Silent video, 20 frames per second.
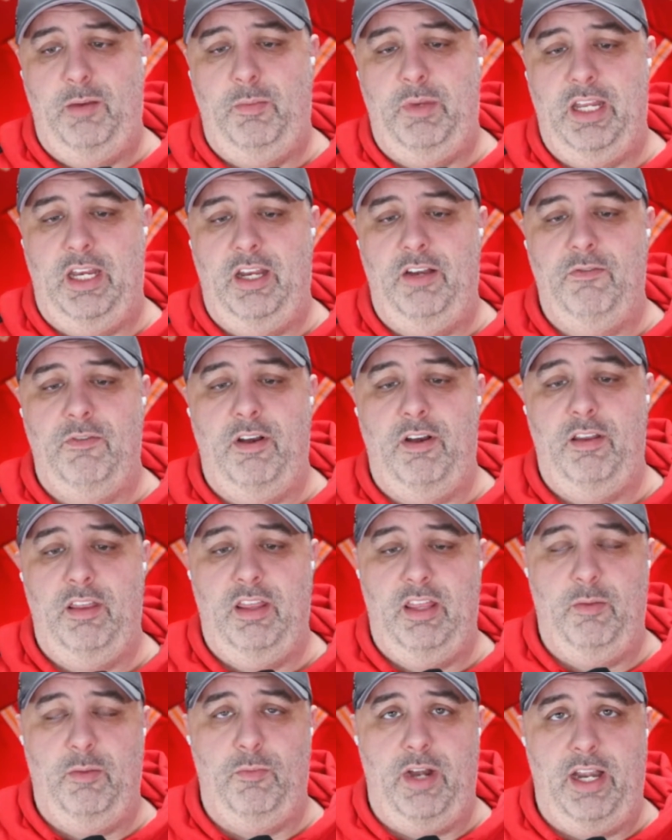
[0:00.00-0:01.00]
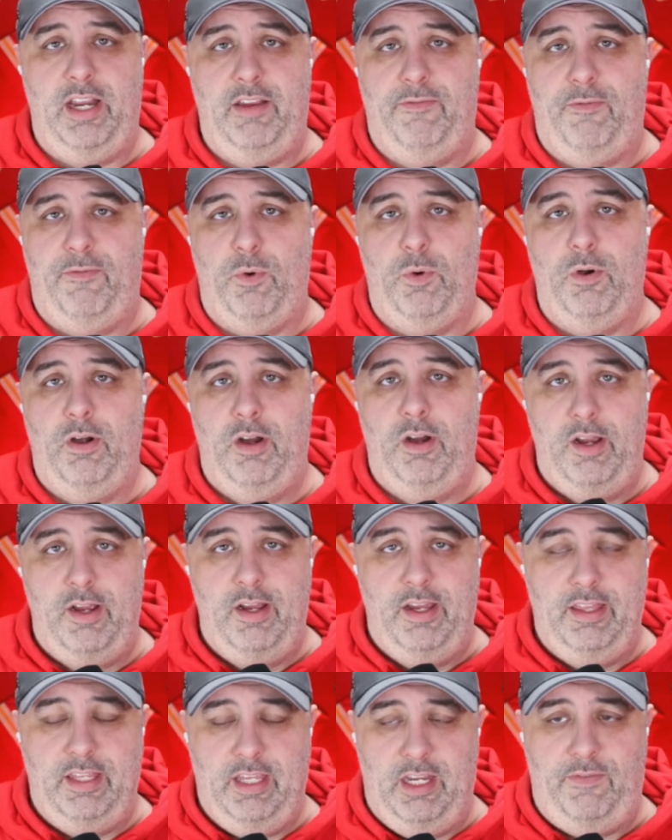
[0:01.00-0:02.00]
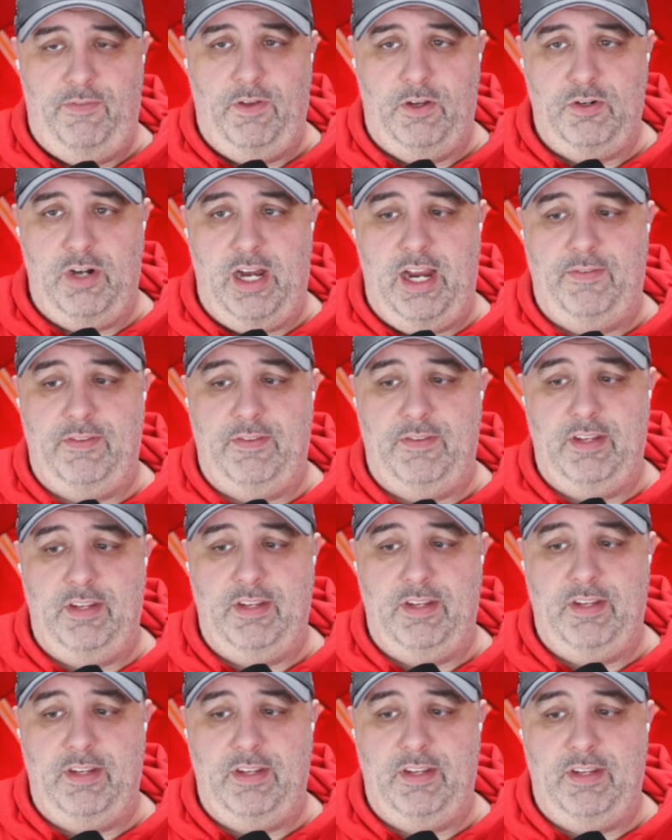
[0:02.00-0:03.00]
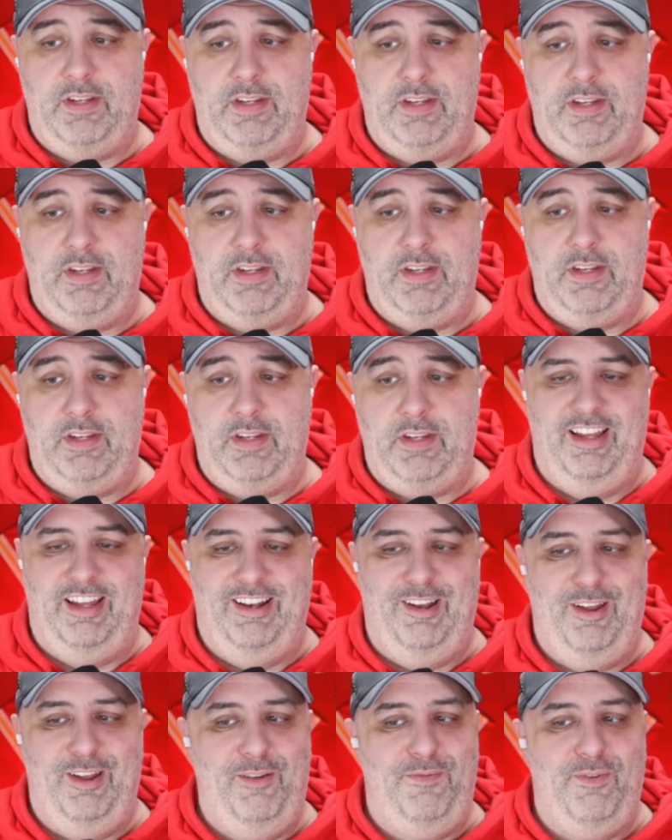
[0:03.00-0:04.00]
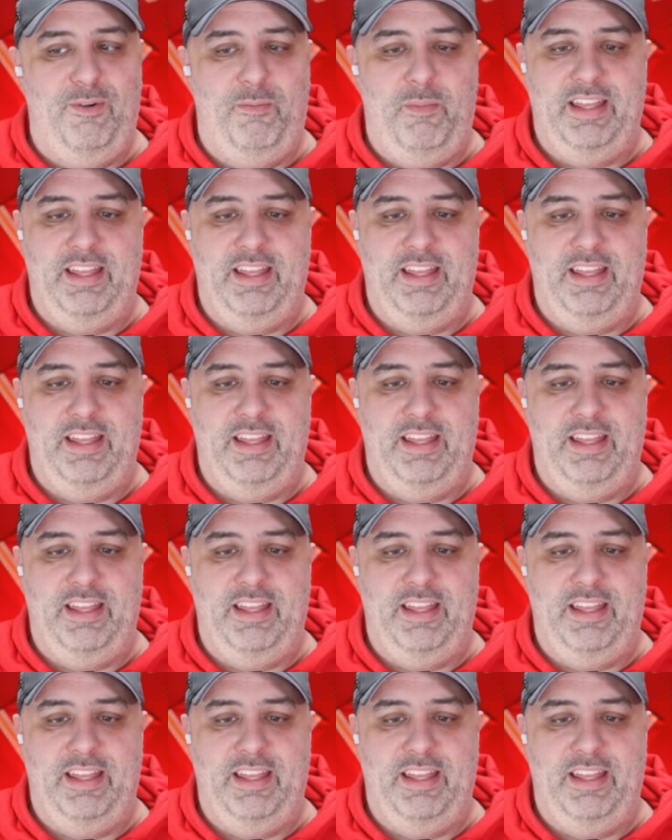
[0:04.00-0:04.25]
getting them ready for the NFL draft in just a little over a month.